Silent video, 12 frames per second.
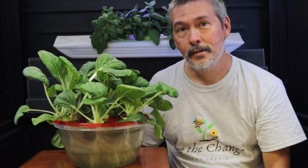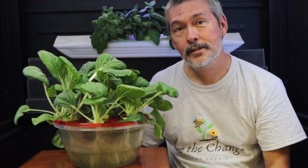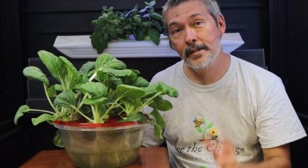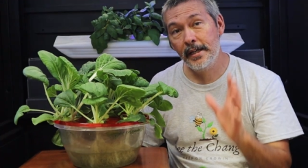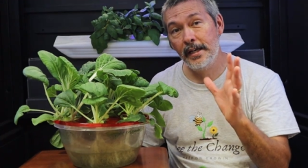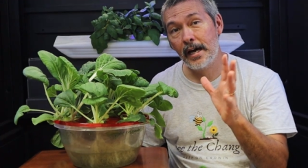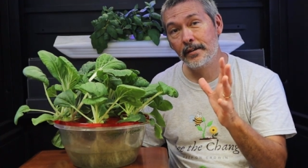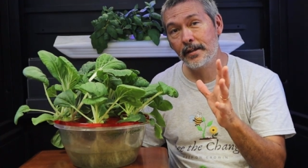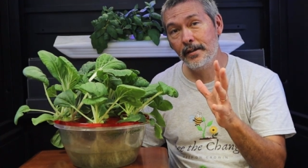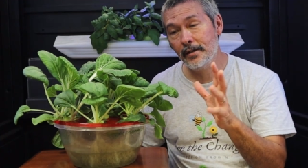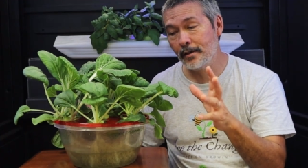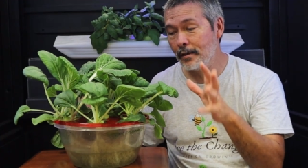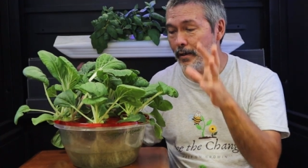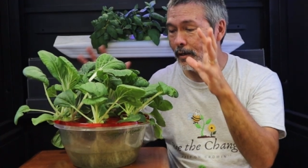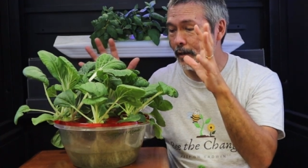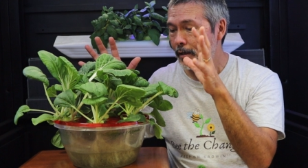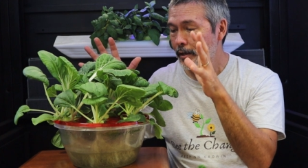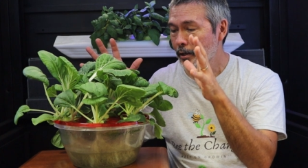So get out there,
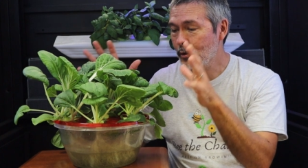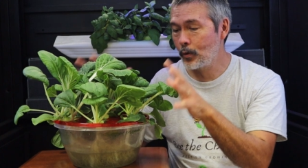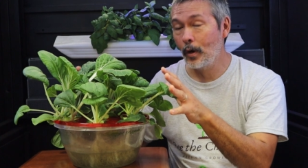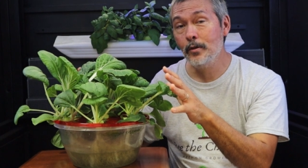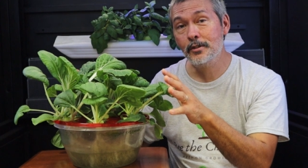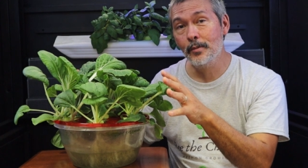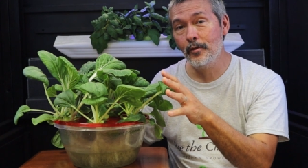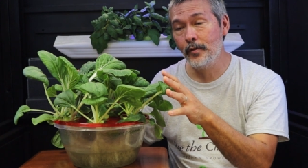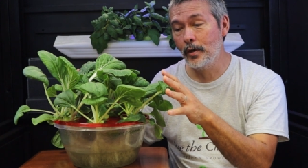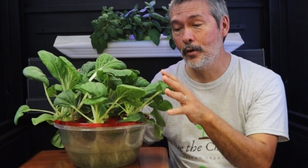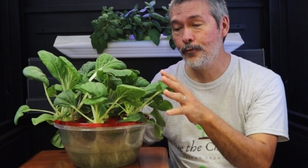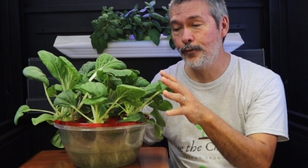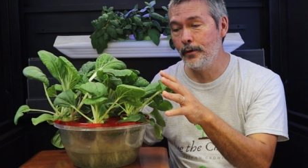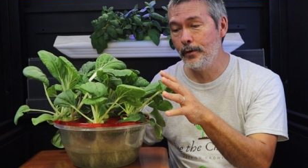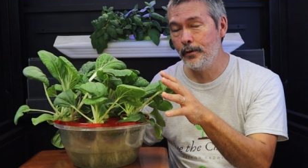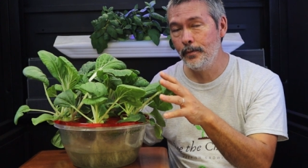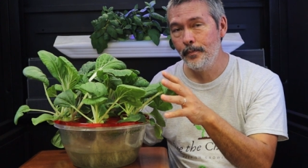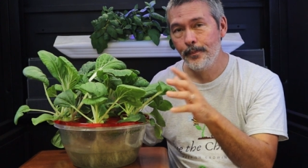grow some of your own
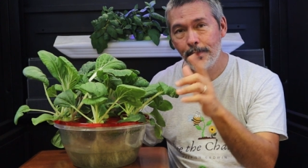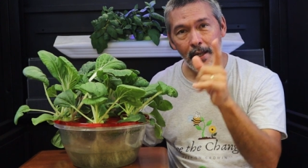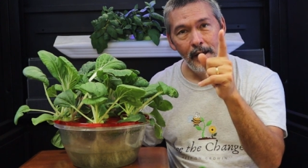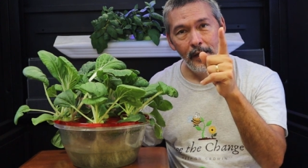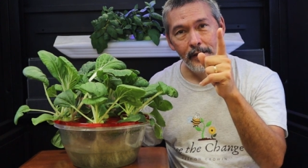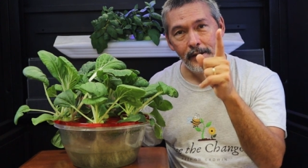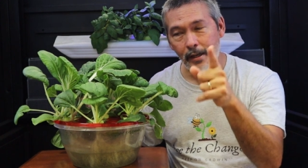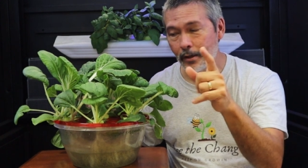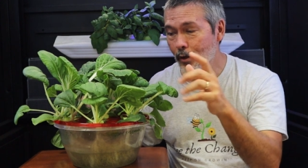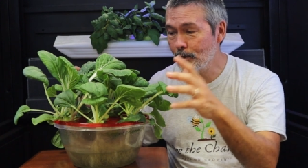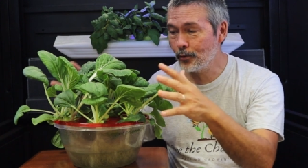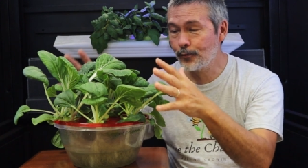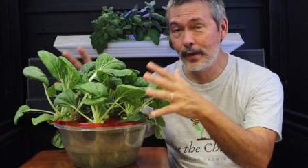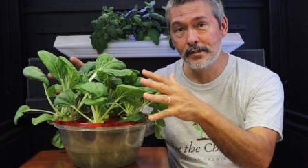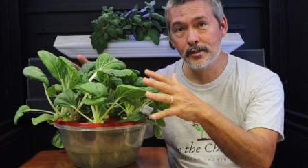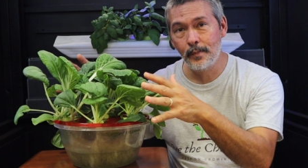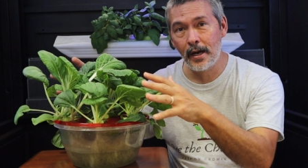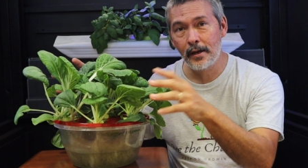food, tell all your
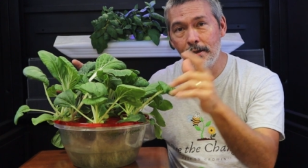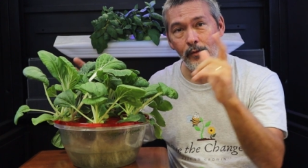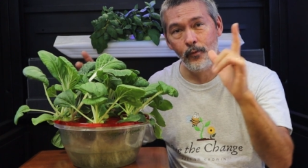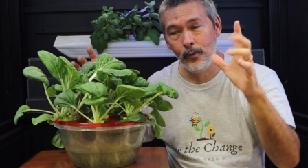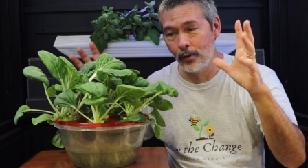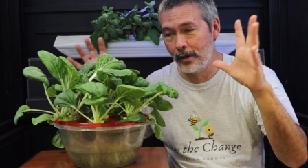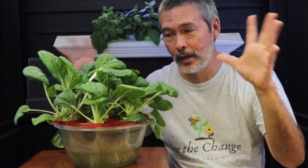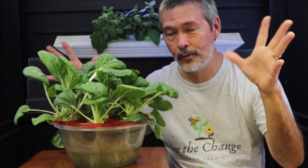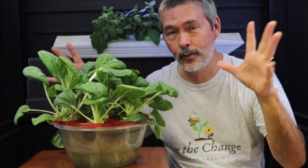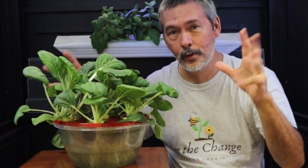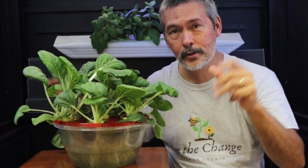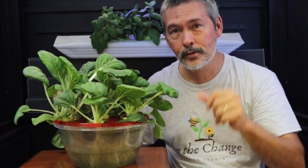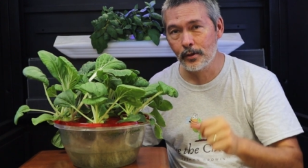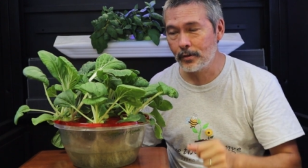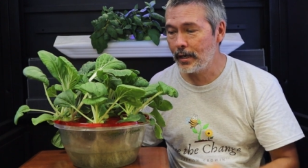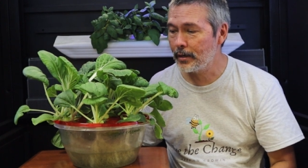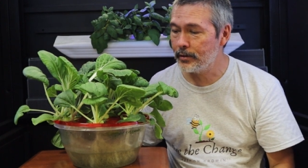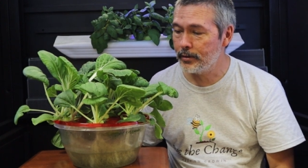friends about it. We want everyone to
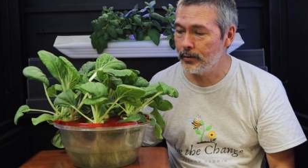learn how to